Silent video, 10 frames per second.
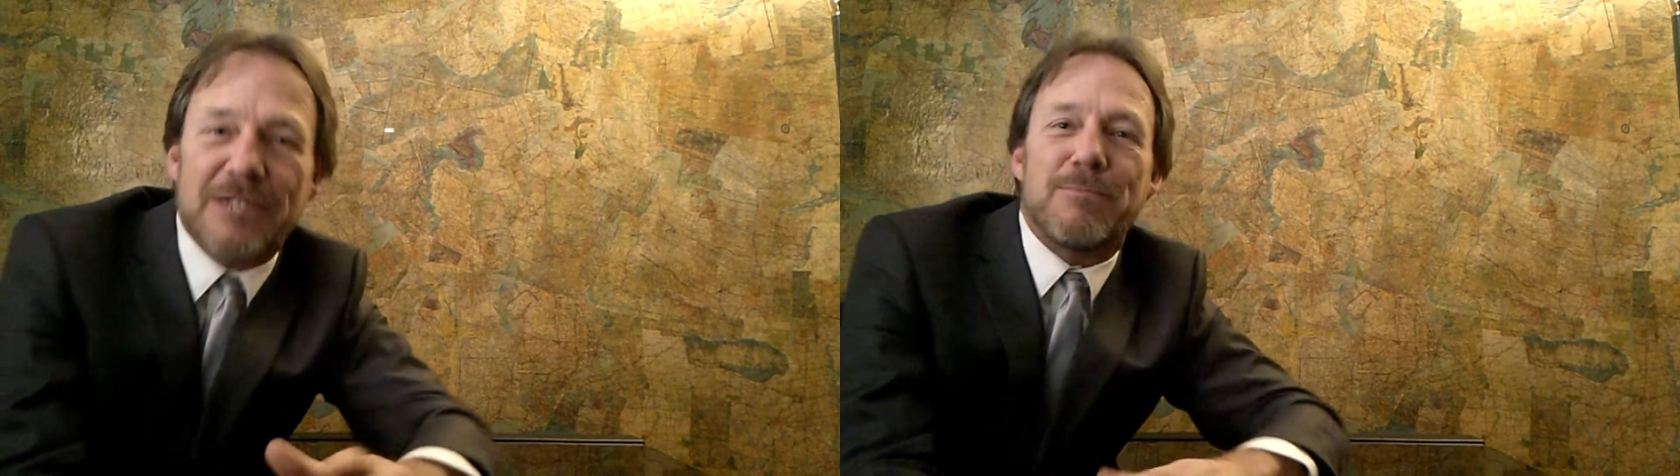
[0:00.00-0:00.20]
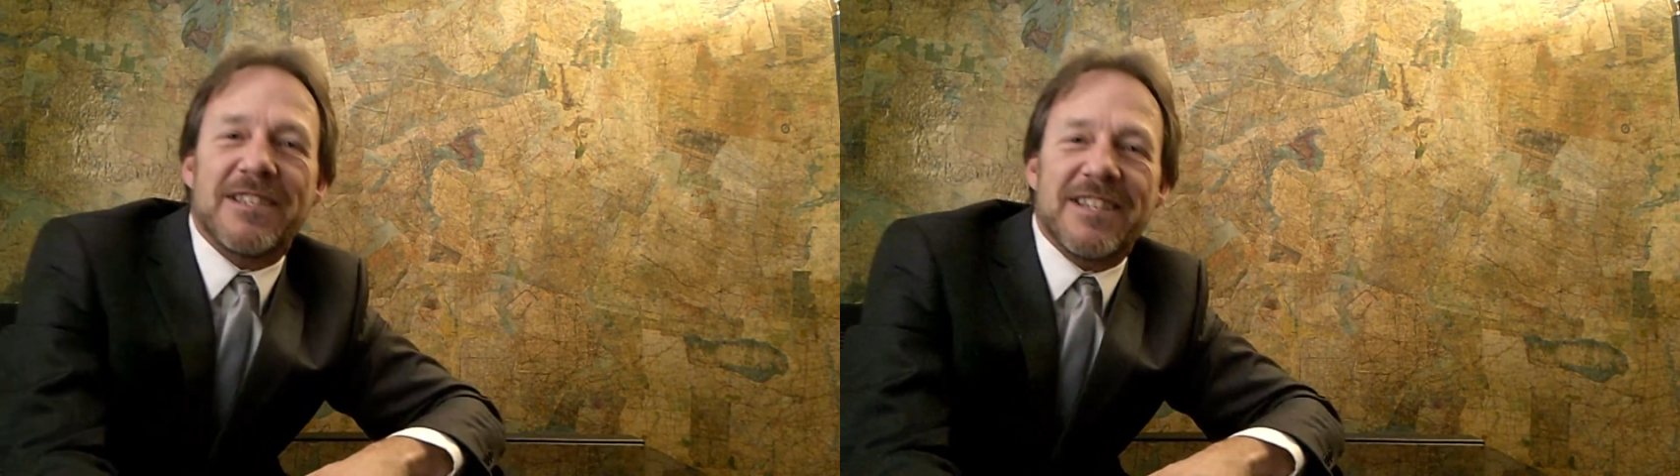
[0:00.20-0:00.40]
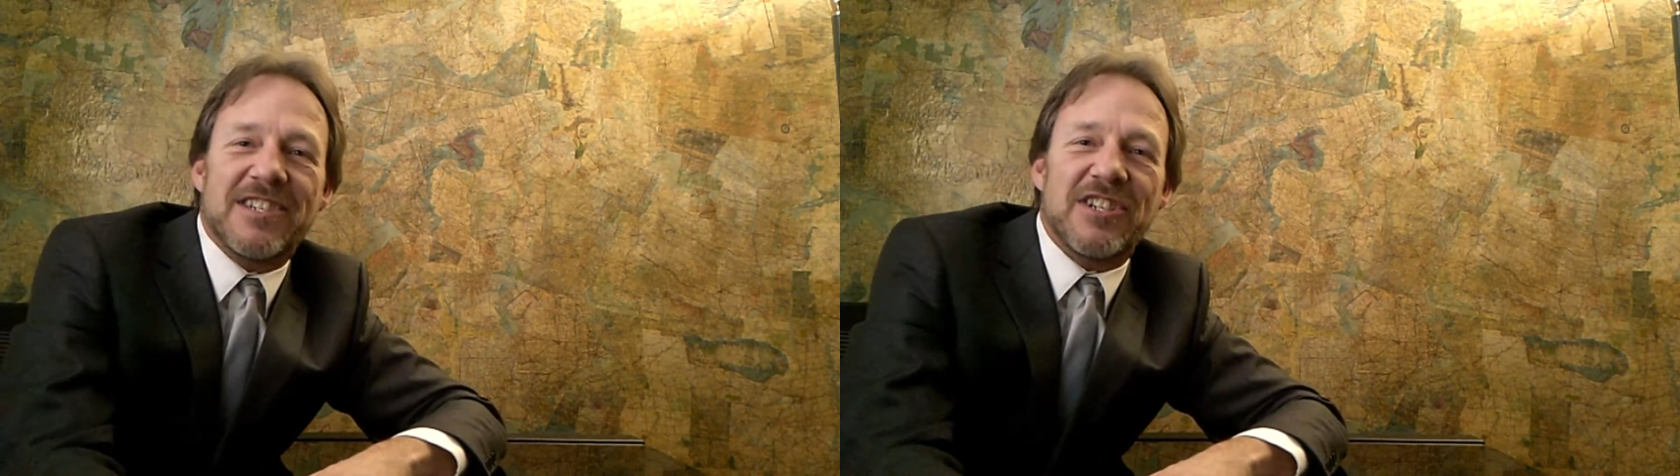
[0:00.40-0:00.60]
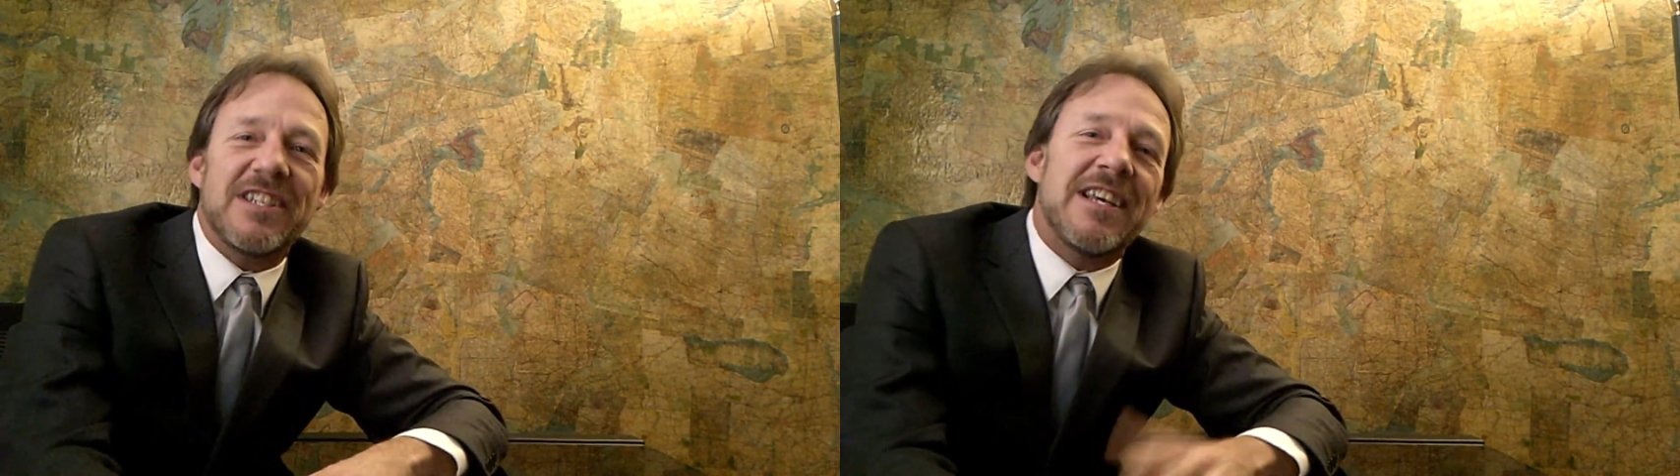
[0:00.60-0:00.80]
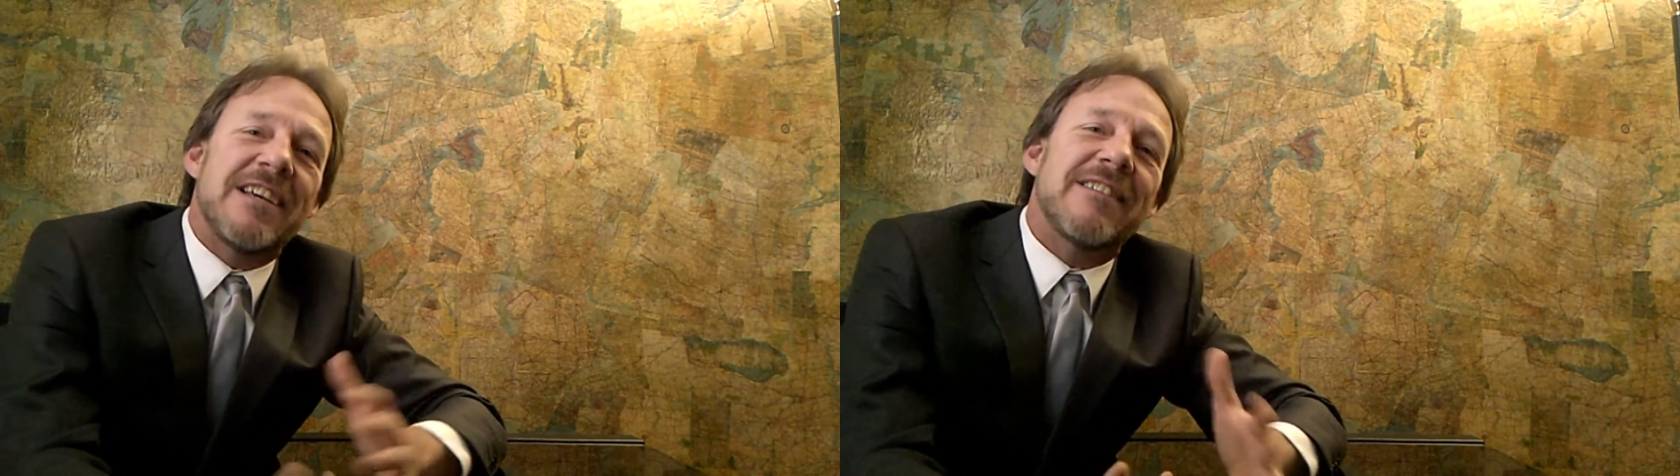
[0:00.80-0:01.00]

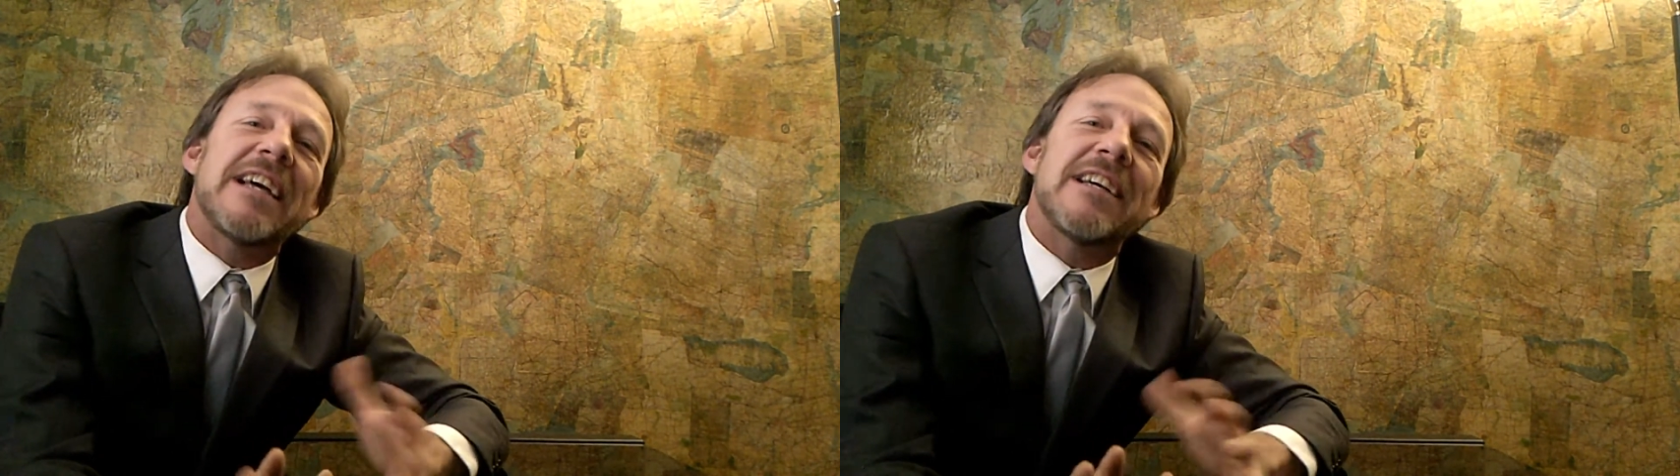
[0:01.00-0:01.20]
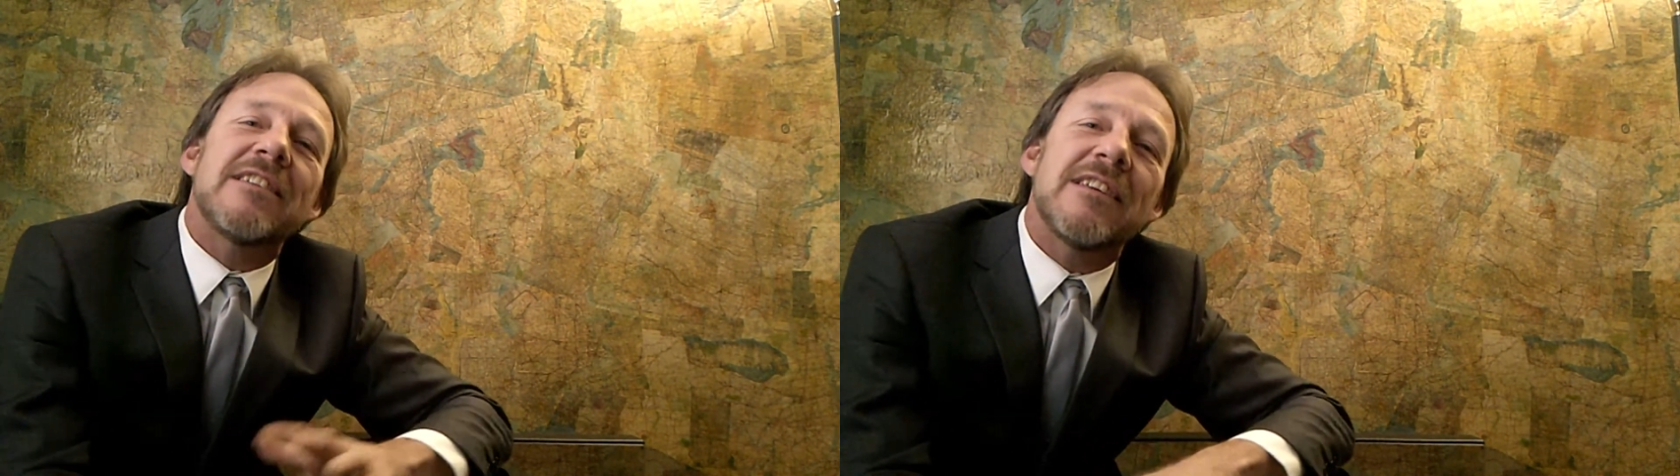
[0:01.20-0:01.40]
position that